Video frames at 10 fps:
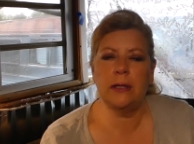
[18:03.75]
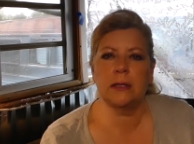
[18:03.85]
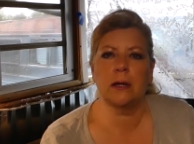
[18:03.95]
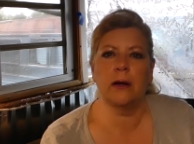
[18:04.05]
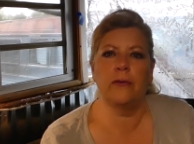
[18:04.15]

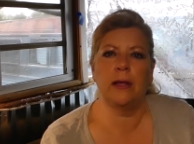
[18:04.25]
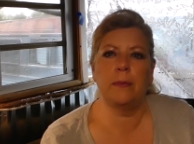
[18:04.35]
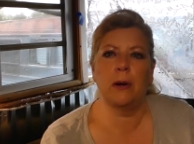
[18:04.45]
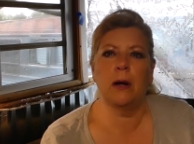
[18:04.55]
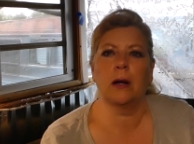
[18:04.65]
this
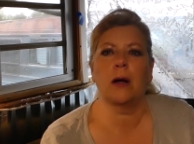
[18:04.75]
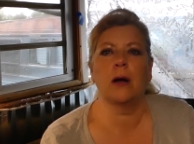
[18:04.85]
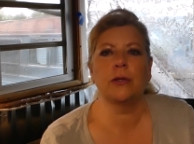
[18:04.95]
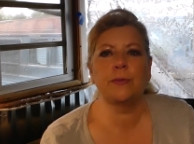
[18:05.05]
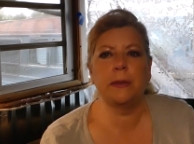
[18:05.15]
RV park
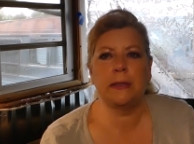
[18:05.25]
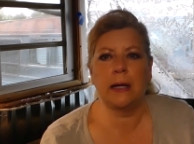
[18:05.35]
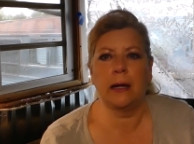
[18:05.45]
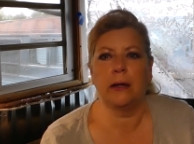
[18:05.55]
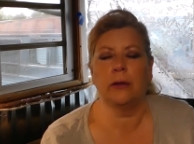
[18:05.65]
are
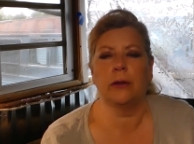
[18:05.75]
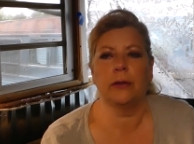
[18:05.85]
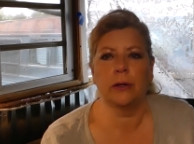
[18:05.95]
spectacular.